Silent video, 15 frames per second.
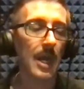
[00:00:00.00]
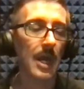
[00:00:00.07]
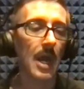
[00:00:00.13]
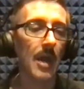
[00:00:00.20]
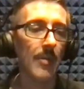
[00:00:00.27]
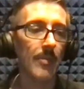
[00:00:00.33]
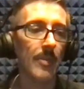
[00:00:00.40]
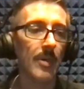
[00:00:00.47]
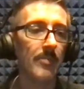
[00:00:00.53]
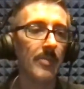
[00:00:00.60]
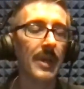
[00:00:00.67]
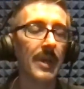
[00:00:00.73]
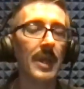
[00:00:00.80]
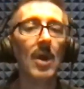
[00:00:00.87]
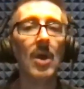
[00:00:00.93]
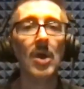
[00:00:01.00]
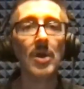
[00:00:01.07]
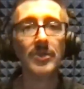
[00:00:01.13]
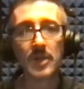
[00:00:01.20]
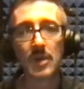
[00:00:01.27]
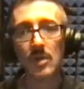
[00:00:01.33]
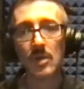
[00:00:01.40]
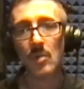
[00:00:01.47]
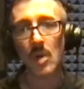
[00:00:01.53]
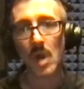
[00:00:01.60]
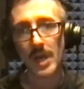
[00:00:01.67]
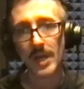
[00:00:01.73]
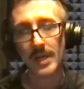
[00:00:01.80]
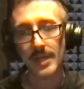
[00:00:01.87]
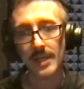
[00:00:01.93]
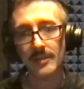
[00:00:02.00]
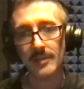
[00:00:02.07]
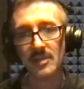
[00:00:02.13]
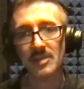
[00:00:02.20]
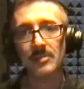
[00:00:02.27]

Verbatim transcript: But I also wanted it